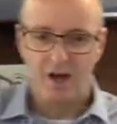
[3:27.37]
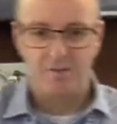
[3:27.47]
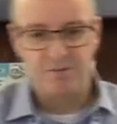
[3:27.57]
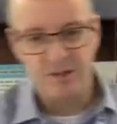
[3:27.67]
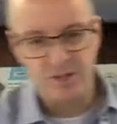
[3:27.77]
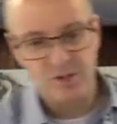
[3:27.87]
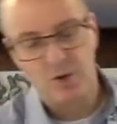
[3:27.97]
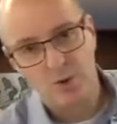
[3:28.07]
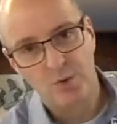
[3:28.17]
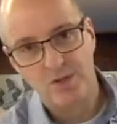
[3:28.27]
Friction
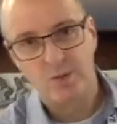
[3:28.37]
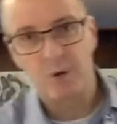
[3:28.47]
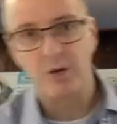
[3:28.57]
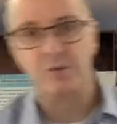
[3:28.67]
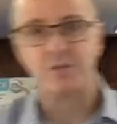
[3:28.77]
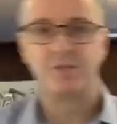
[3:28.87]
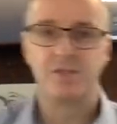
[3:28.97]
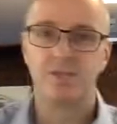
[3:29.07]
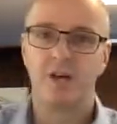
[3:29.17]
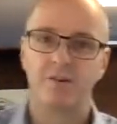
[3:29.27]
always opposes the
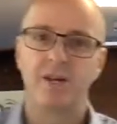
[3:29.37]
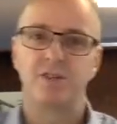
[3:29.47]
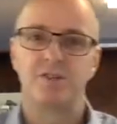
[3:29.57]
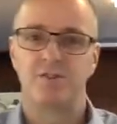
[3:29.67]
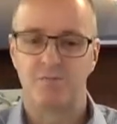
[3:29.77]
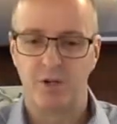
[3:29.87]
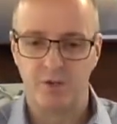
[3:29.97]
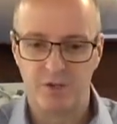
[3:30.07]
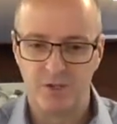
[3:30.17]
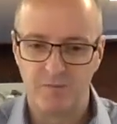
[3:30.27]
direction of
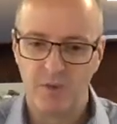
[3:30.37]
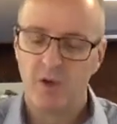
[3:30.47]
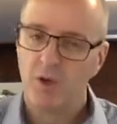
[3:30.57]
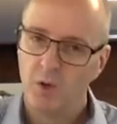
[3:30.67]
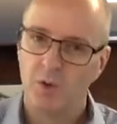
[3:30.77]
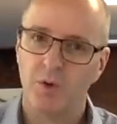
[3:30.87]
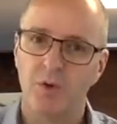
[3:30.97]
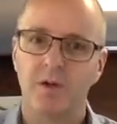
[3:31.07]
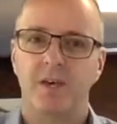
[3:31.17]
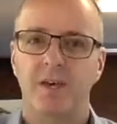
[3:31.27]
motion or
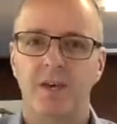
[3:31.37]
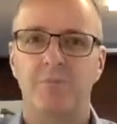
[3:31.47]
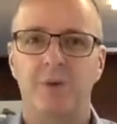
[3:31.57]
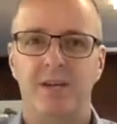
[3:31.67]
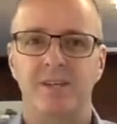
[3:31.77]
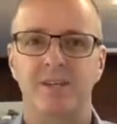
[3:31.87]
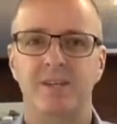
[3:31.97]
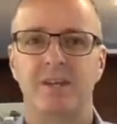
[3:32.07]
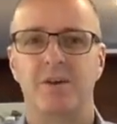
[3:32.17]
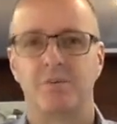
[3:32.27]

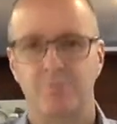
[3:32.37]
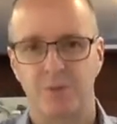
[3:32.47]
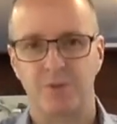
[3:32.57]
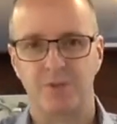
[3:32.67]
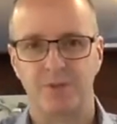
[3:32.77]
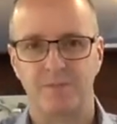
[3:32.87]
impending motion.